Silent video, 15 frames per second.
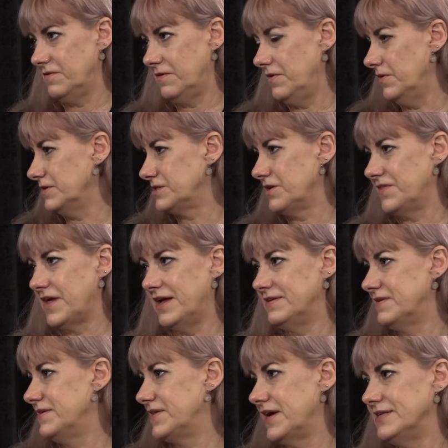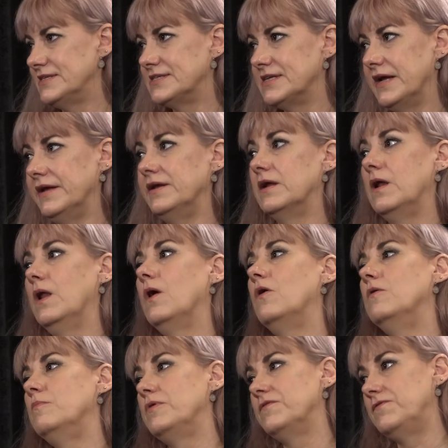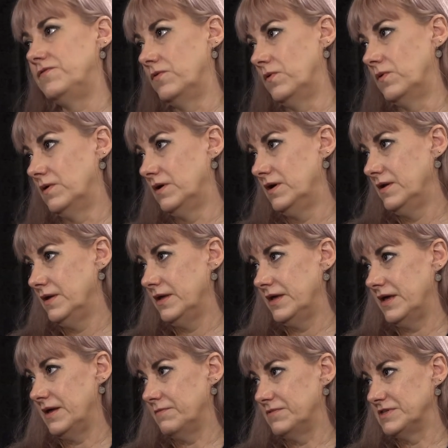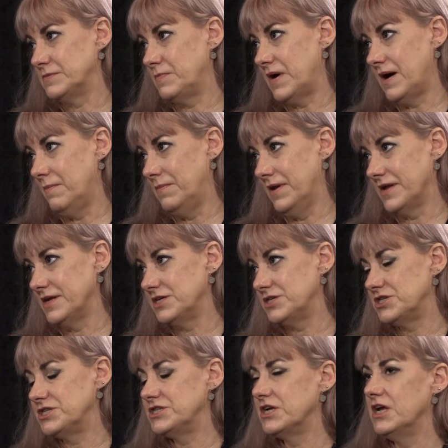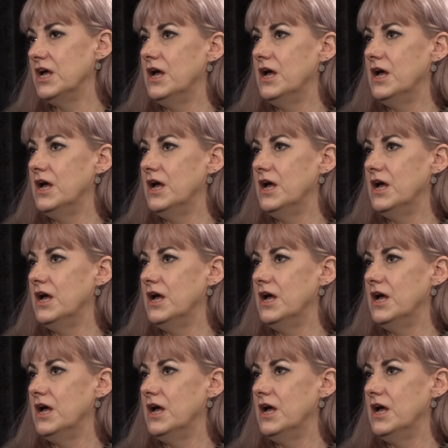Uh, mm. So they'd, they'd seen it long before it was published.